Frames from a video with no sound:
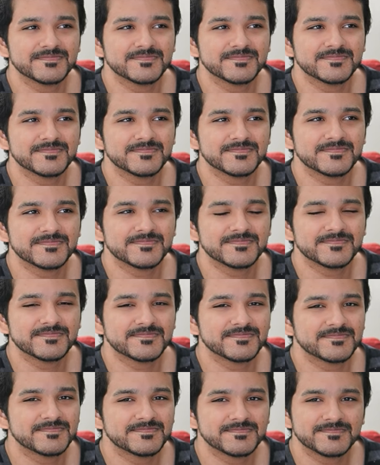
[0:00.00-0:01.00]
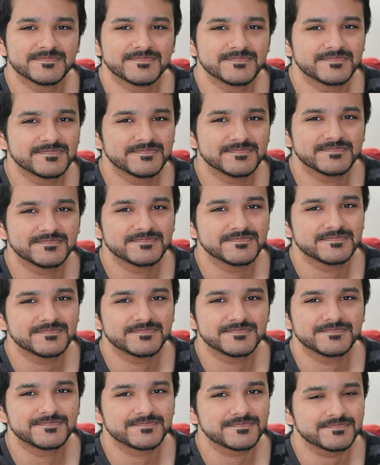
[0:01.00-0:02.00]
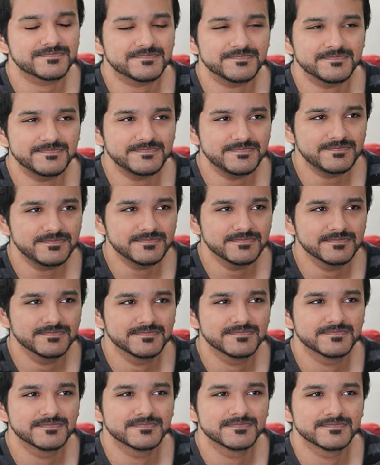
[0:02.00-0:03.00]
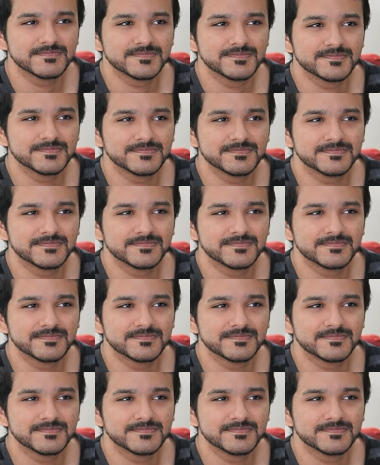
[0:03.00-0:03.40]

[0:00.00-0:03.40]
[no speech]